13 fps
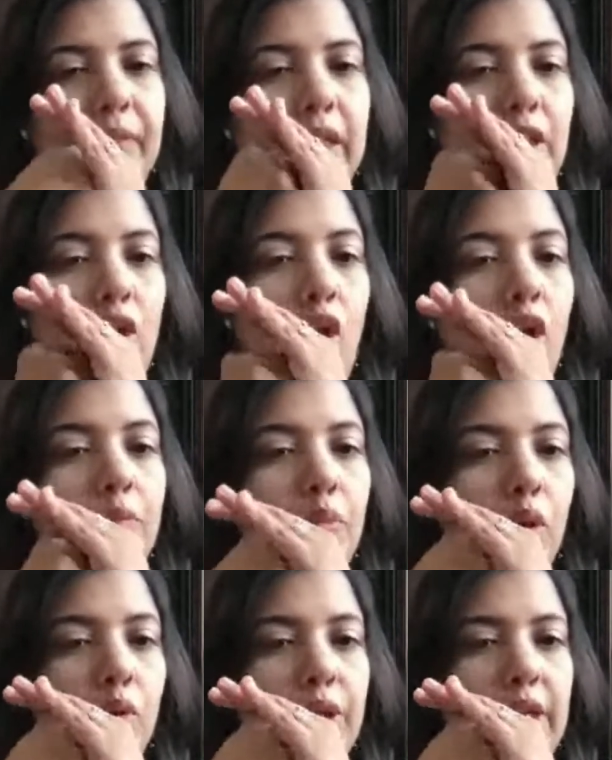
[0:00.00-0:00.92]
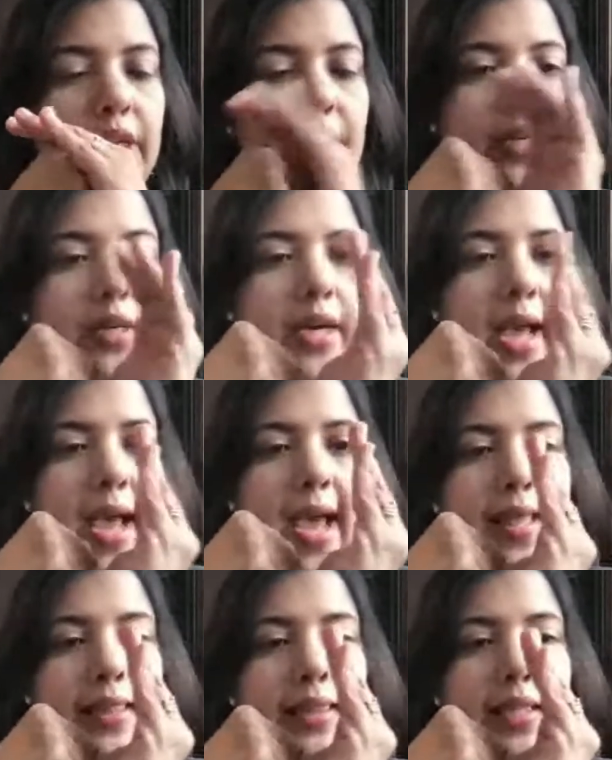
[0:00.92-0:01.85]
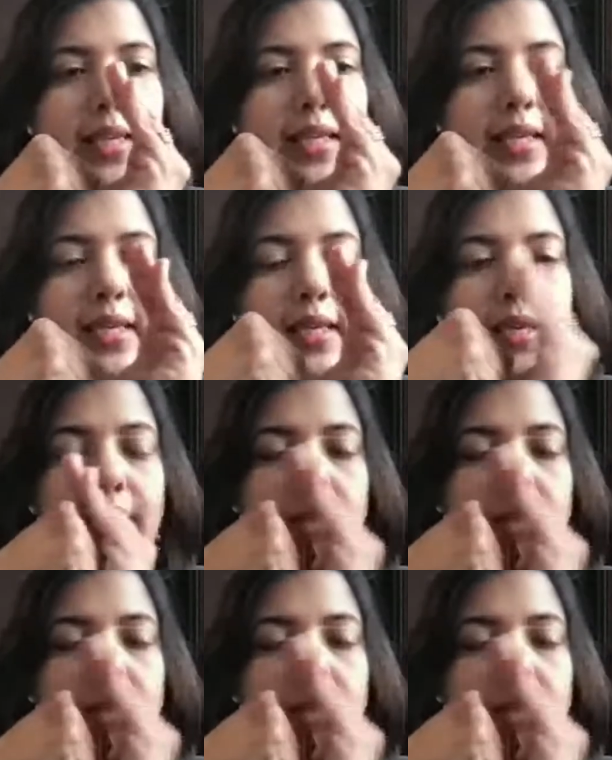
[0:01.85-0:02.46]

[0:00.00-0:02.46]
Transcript: the long bone here and the